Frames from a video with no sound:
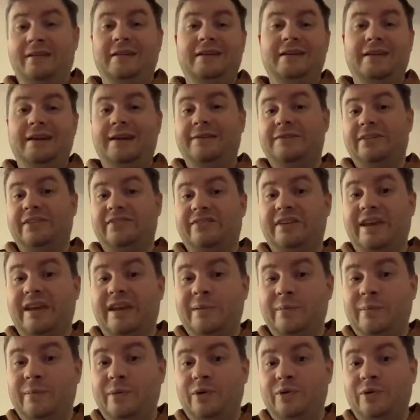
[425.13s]
he gives a
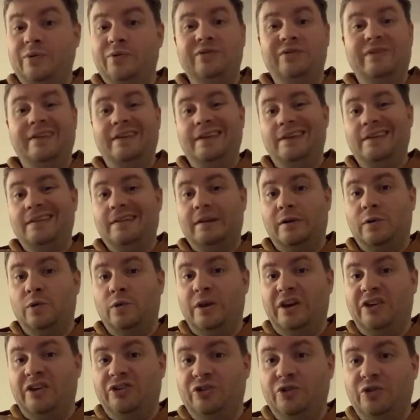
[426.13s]
chain boost, he's a
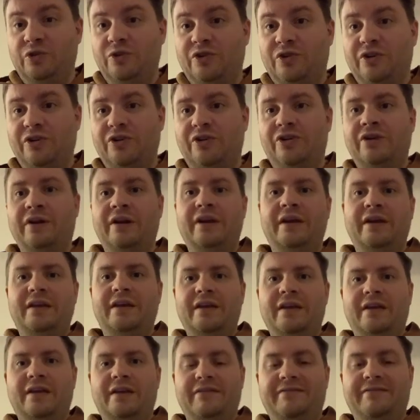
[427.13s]
quick shooter,
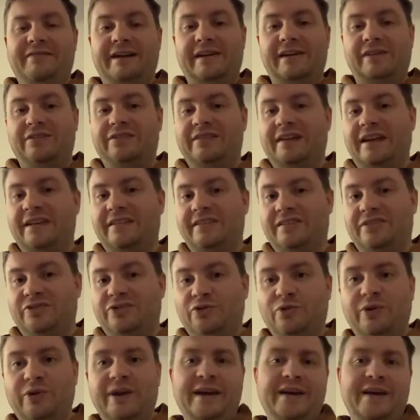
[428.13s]
final stage is
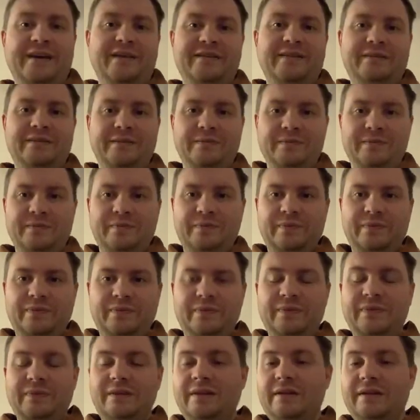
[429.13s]
strength.
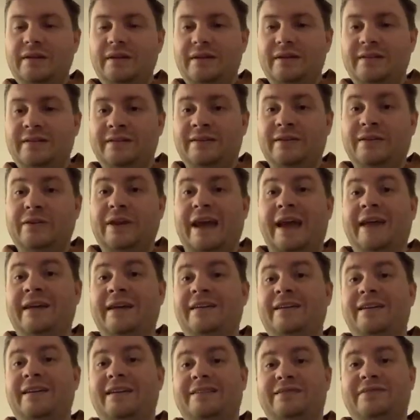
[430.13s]
So yeah,
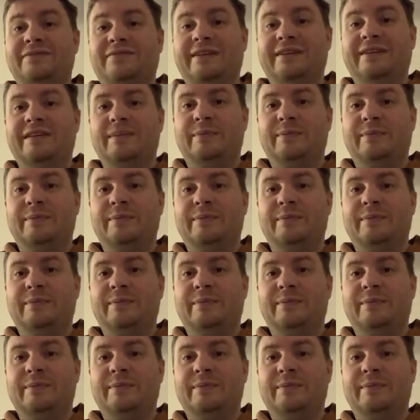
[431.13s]
he just fit the